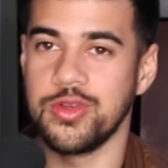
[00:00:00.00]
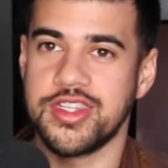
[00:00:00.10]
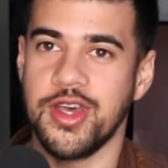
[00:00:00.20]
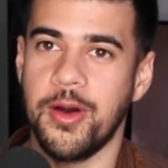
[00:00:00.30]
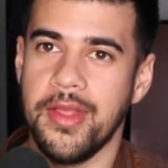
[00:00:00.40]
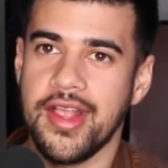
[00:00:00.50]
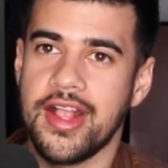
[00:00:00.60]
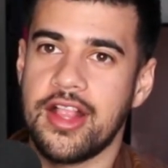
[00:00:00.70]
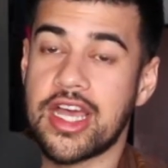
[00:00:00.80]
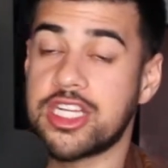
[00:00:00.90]
So
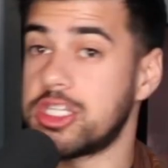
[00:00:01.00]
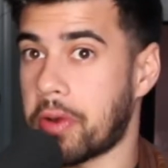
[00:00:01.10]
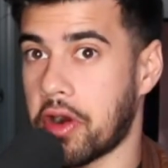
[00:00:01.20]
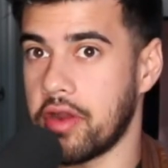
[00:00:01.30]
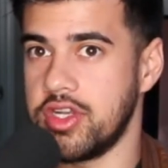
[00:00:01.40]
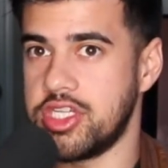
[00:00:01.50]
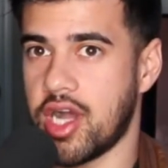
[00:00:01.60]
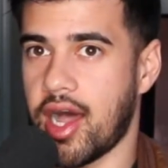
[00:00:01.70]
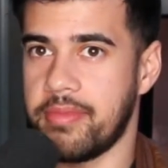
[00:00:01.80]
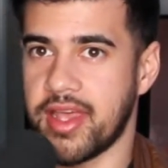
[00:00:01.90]
that's just part of the
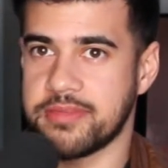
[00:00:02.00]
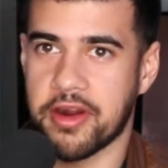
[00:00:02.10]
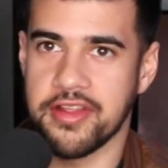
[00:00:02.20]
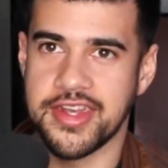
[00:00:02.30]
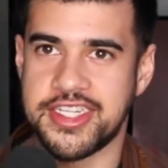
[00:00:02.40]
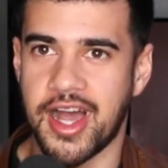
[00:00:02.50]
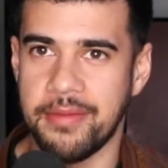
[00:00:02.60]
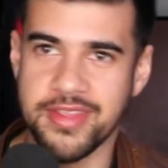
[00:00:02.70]
job. That's part of the job.